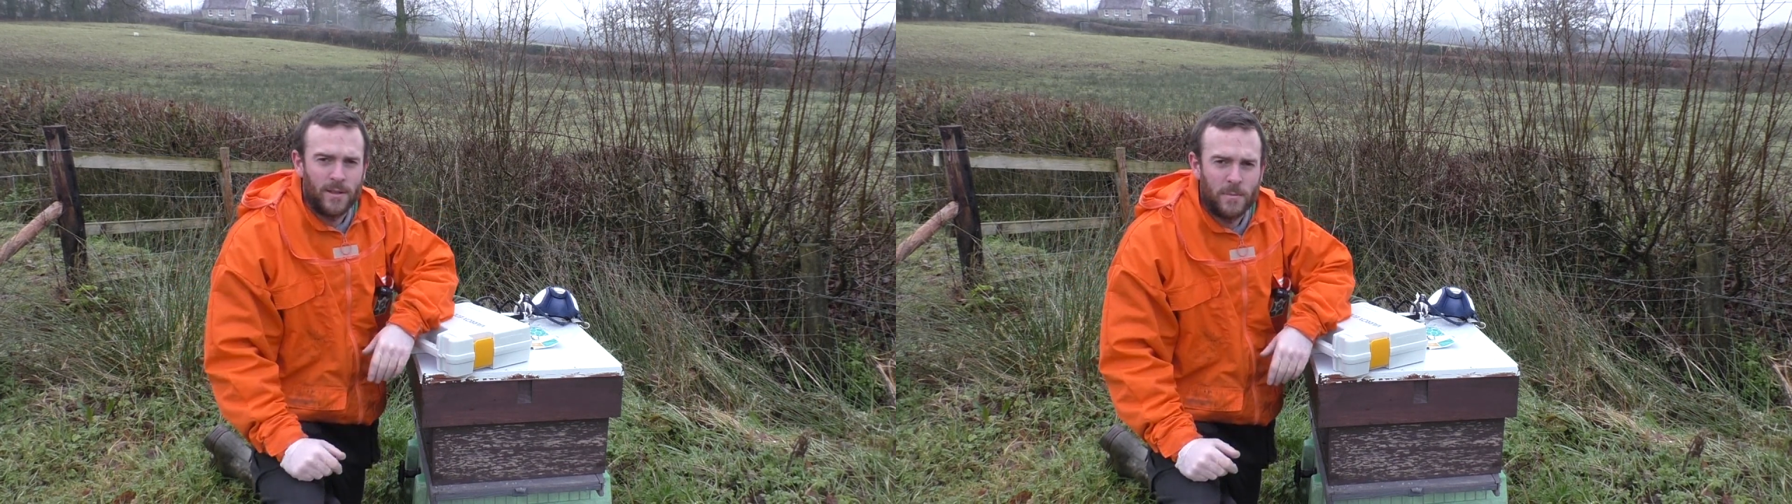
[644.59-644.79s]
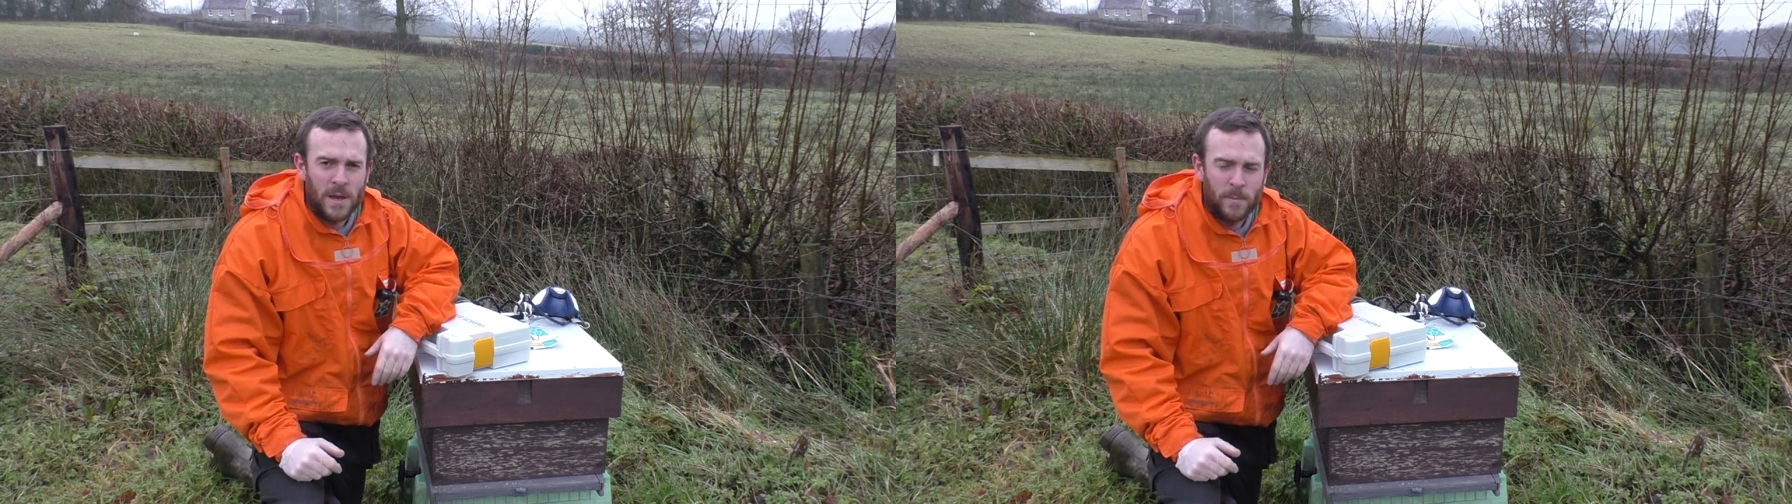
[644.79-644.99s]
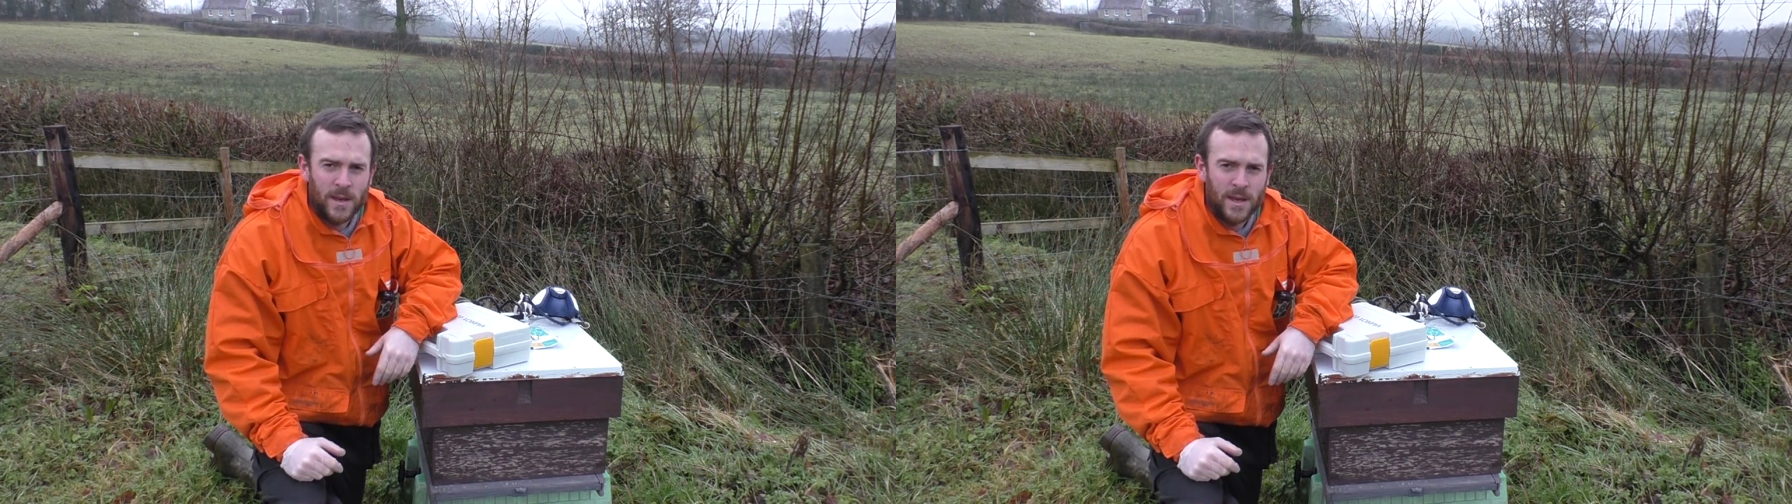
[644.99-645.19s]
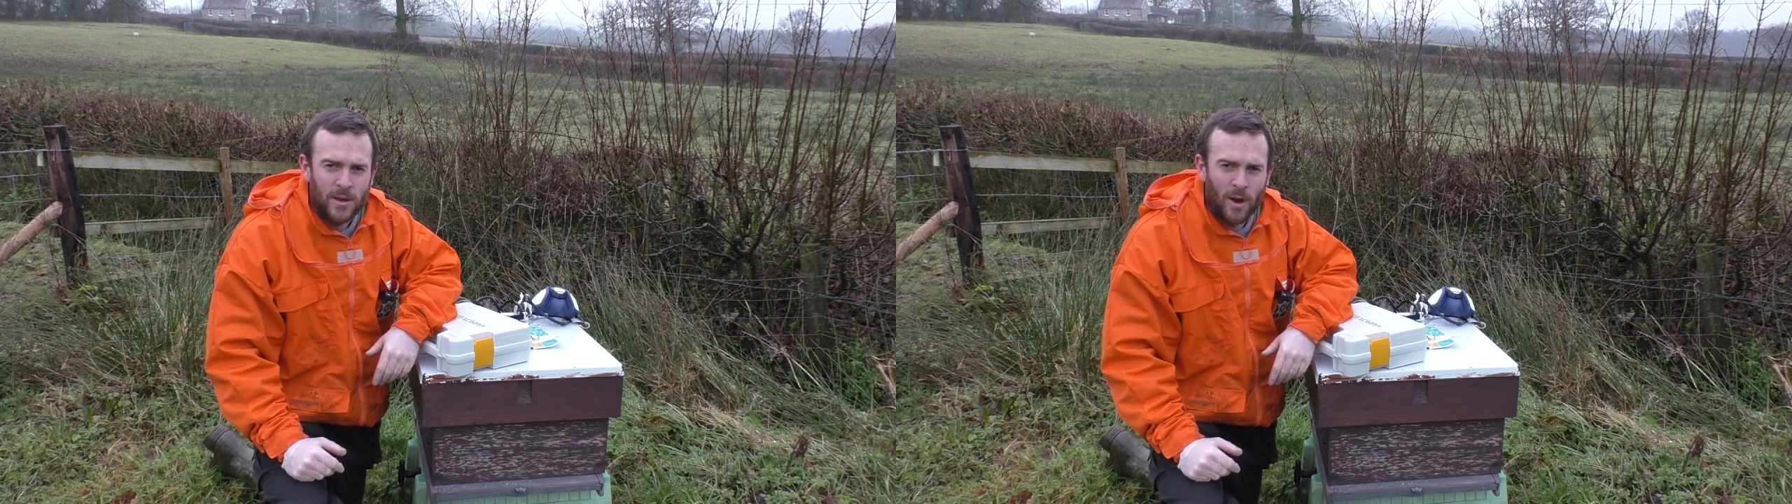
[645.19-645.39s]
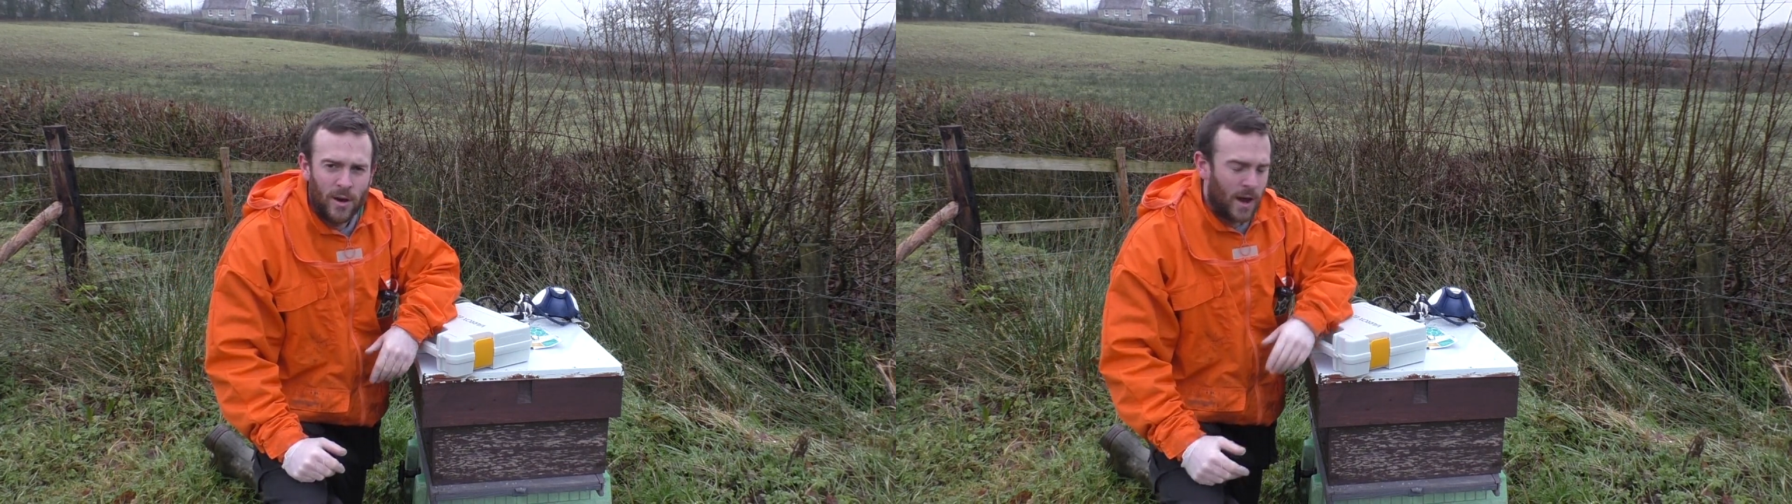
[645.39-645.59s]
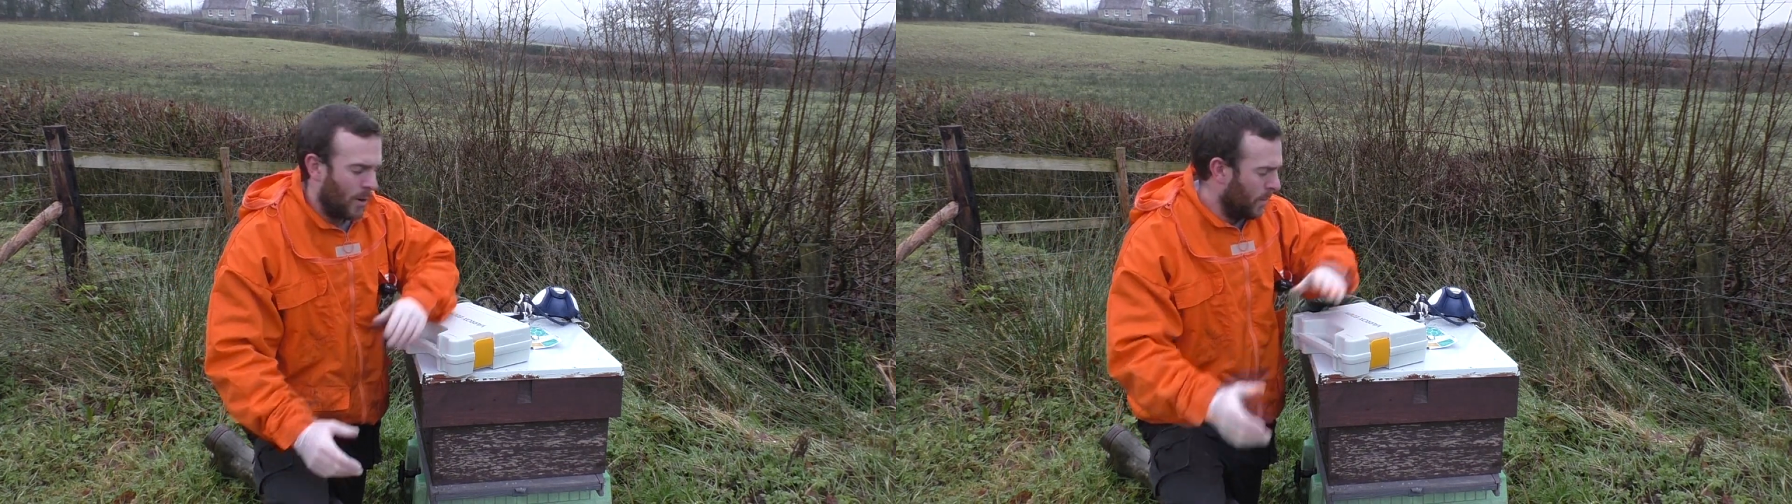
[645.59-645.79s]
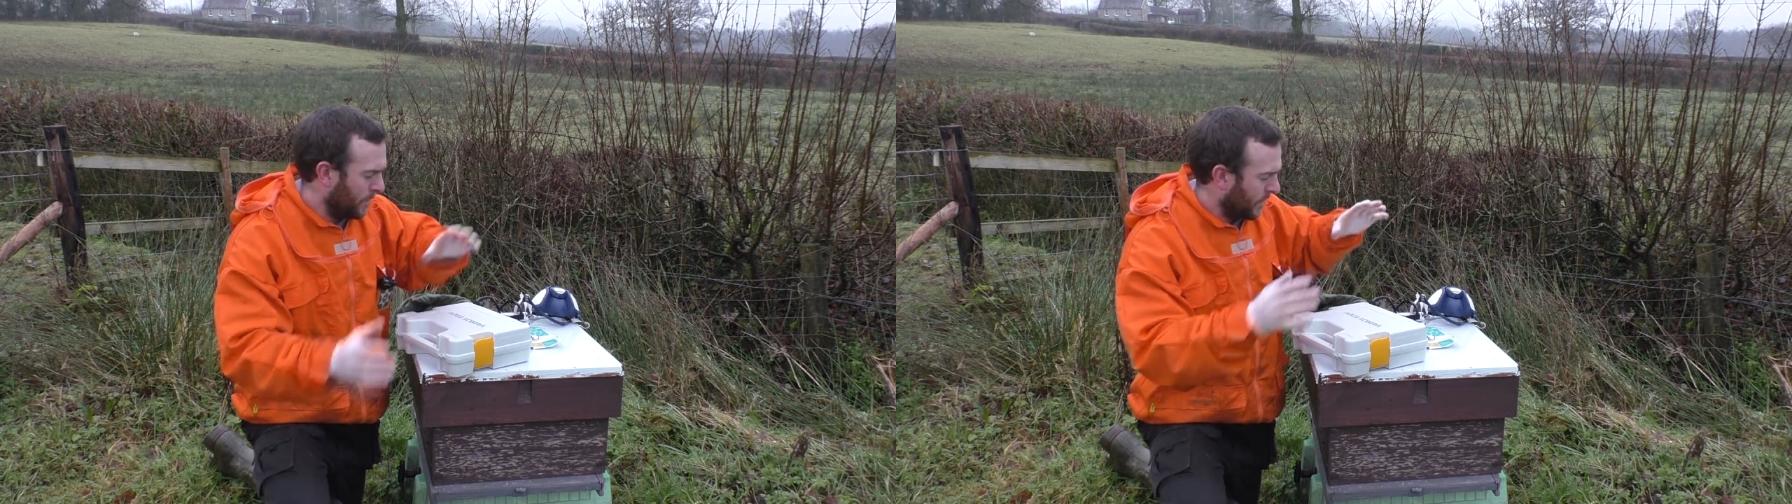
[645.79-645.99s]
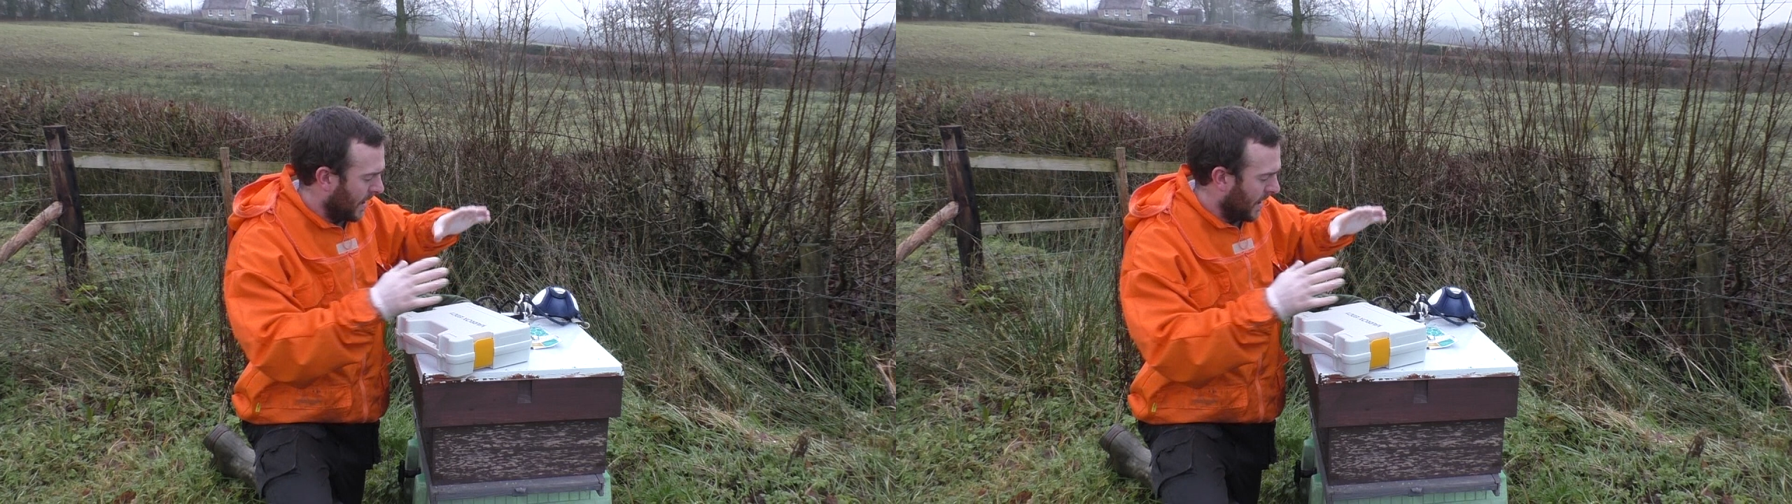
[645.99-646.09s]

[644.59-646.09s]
the PPE on now.